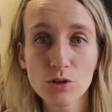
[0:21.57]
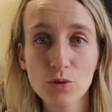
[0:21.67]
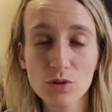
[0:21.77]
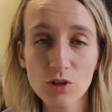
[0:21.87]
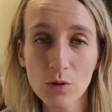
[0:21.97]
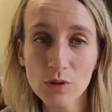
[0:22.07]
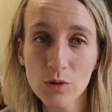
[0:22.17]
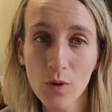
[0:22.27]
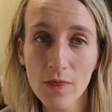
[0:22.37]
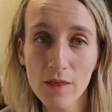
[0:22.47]
So I'll start with
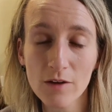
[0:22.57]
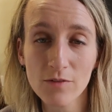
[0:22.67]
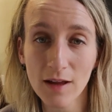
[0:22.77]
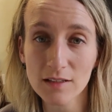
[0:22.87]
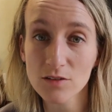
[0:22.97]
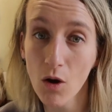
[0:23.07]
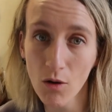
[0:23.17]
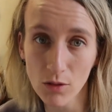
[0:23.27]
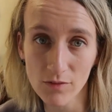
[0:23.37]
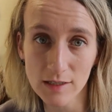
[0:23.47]
the one that affects
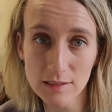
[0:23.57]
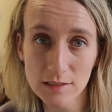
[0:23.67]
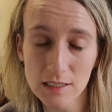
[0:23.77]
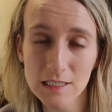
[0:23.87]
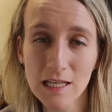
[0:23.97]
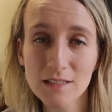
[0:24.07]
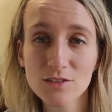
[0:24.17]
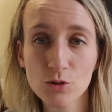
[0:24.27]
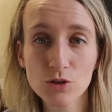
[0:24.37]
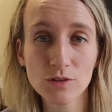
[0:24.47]
all of us, and that's
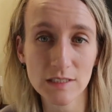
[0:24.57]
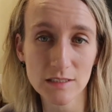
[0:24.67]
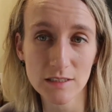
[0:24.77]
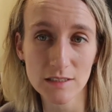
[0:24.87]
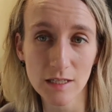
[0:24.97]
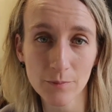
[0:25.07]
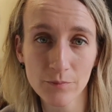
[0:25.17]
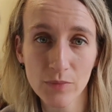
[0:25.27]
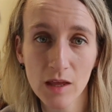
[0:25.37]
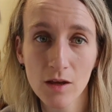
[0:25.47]
social distancing.
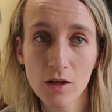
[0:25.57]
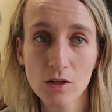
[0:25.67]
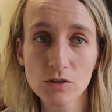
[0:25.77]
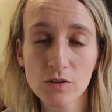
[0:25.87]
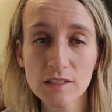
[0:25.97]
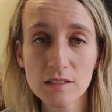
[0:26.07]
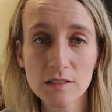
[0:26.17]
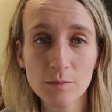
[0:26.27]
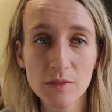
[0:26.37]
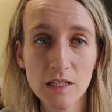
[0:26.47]
So this is
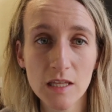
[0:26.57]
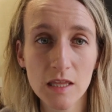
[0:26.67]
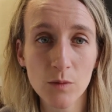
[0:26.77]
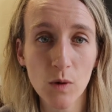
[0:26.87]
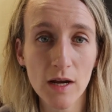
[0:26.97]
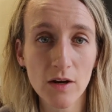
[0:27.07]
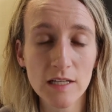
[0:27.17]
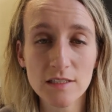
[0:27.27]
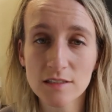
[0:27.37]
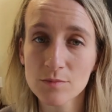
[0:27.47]
something where
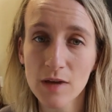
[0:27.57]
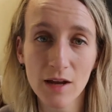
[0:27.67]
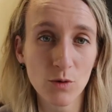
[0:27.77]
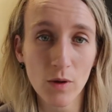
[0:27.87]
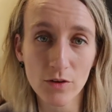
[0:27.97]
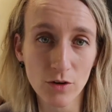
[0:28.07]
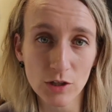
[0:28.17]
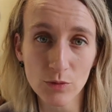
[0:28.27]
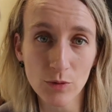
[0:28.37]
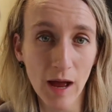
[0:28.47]
it doesn't matter whether or
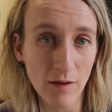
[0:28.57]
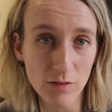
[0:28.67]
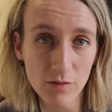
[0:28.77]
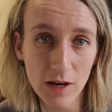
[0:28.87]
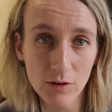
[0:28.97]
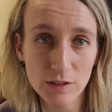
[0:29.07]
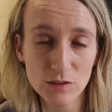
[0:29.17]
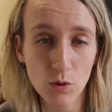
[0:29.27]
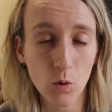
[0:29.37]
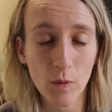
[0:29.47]
not you have the
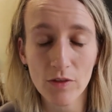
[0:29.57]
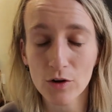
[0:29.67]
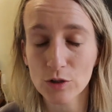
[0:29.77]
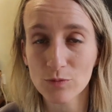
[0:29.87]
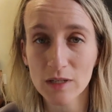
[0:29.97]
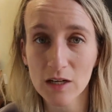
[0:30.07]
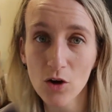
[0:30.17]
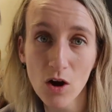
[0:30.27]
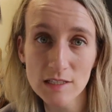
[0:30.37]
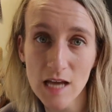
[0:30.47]
virus or whether or not you've been in
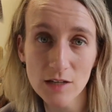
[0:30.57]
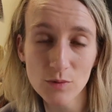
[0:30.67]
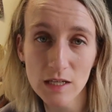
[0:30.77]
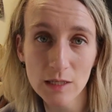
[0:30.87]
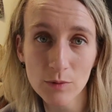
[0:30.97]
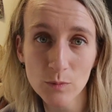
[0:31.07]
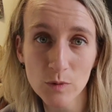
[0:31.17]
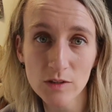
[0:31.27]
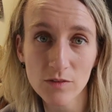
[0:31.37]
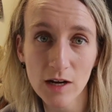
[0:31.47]
contact with anyone
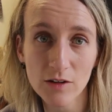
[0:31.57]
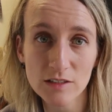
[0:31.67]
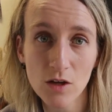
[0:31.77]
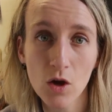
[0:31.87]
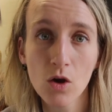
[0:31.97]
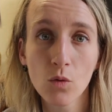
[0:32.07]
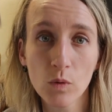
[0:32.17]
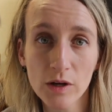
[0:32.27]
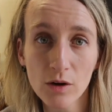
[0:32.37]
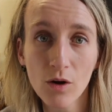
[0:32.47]
with the virus,
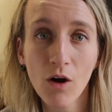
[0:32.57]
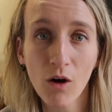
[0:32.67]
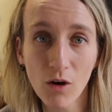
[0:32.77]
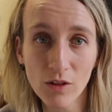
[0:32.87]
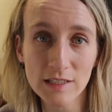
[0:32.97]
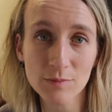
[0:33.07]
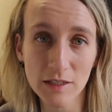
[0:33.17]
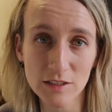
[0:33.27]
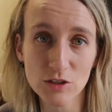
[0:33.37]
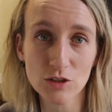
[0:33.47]
we are all
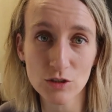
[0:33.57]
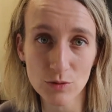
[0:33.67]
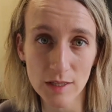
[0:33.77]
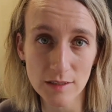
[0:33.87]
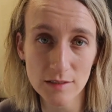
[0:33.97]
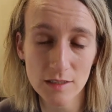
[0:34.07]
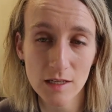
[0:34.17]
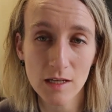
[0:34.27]
expected to do this.